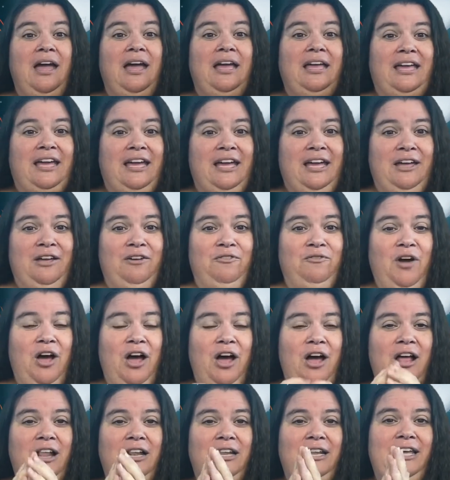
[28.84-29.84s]
give
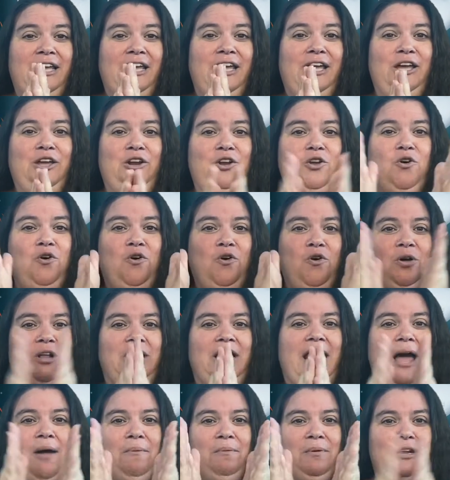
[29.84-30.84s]
a little
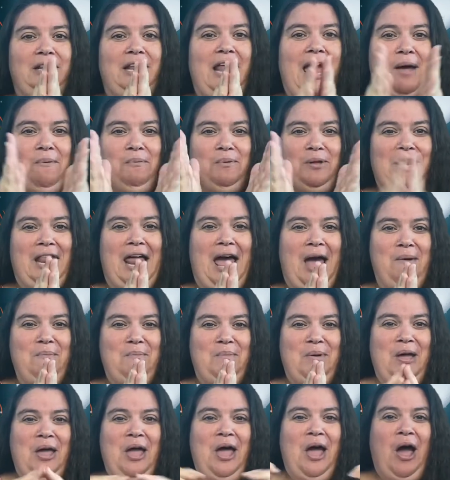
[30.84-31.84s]
clap, clap,
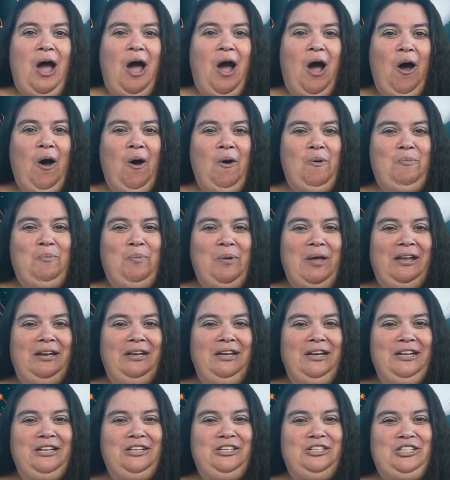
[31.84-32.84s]
clap.
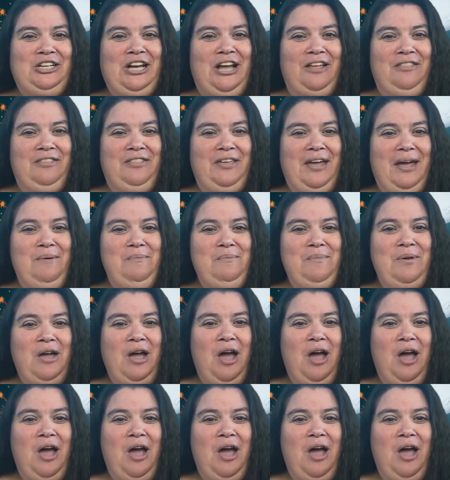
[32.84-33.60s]
Open, shut them,